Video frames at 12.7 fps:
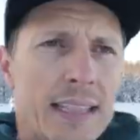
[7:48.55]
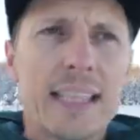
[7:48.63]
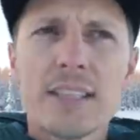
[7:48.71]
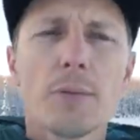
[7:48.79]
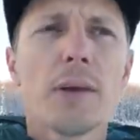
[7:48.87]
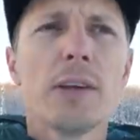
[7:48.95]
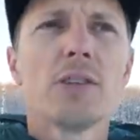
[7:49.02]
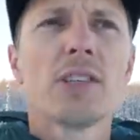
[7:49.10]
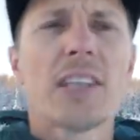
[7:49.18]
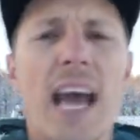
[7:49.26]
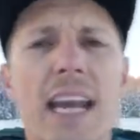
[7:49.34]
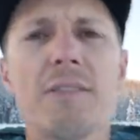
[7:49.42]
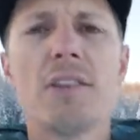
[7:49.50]
This way you just
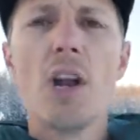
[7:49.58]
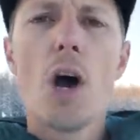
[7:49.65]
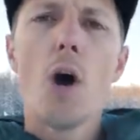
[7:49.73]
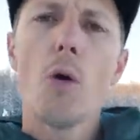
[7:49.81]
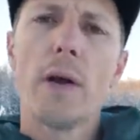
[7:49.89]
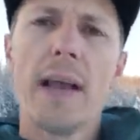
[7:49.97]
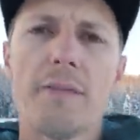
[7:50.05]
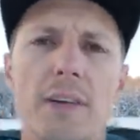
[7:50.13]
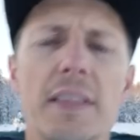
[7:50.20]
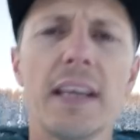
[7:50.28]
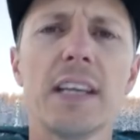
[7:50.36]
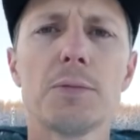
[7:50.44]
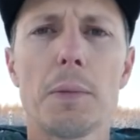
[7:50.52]
kind of know and
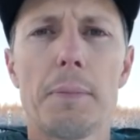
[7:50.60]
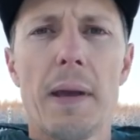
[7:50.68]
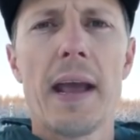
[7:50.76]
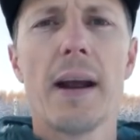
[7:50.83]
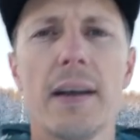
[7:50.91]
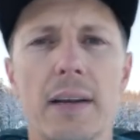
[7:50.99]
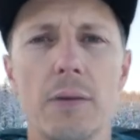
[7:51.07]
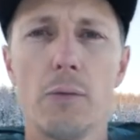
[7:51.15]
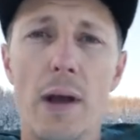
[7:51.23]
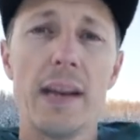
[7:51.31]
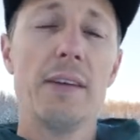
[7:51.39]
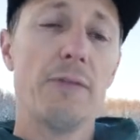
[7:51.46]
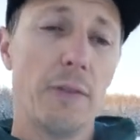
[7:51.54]
everything's prepared and
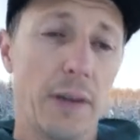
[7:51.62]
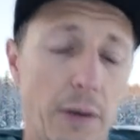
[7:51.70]
ready for